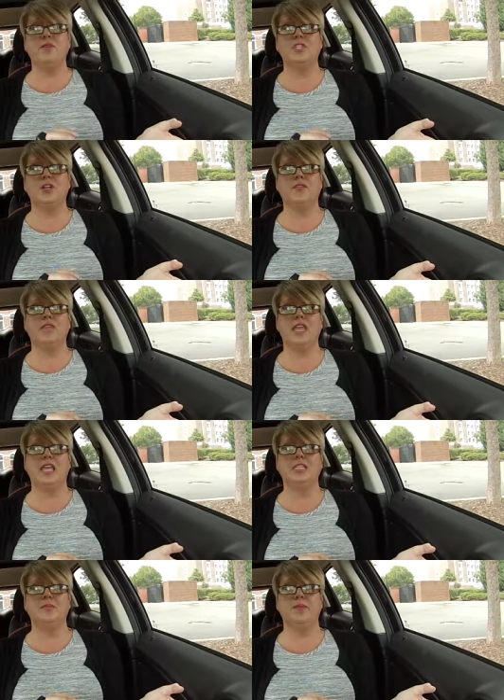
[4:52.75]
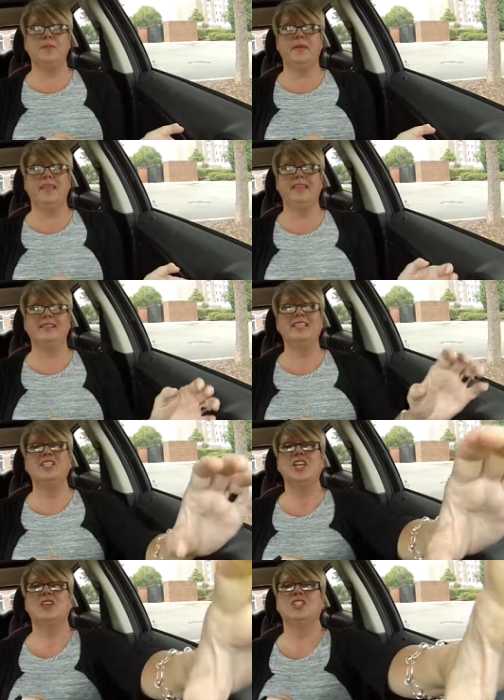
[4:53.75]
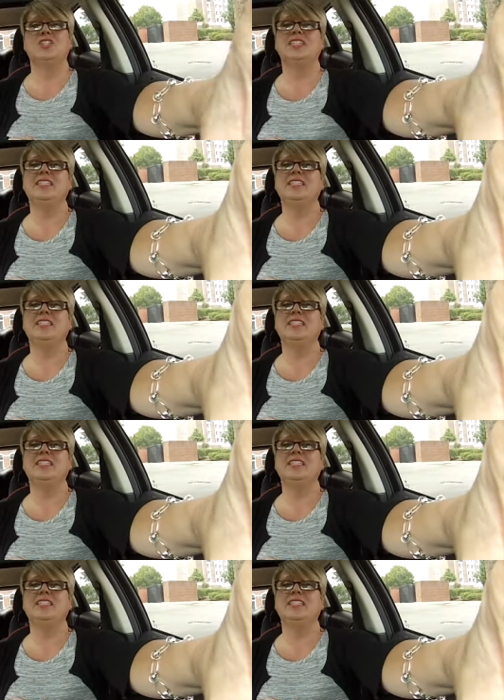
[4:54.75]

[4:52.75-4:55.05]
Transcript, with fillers: whichever the case may be. Talk to you